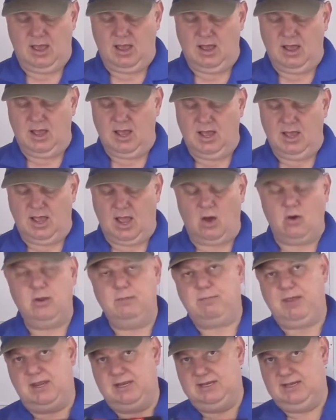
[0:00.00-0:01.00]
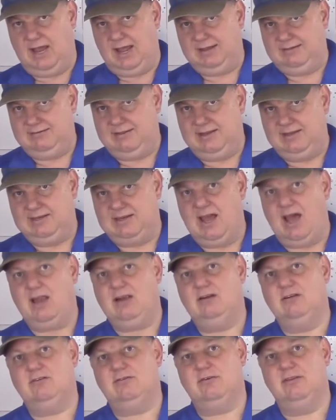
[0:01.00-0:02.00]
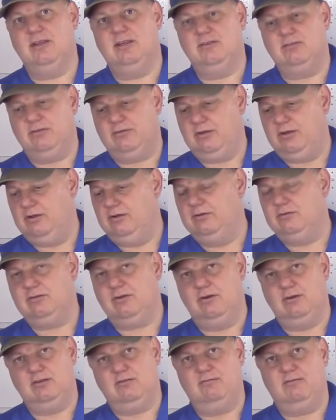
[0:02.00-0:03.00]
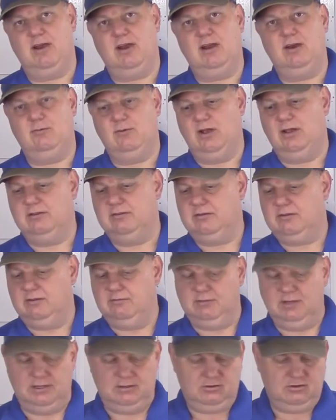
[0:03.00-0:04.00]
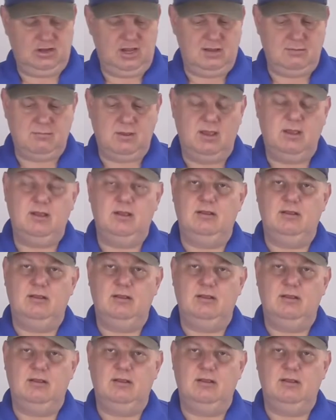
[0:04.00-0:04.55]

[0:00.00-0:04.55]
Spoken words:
I only paid $19 for this too, so it's very relatively cheap.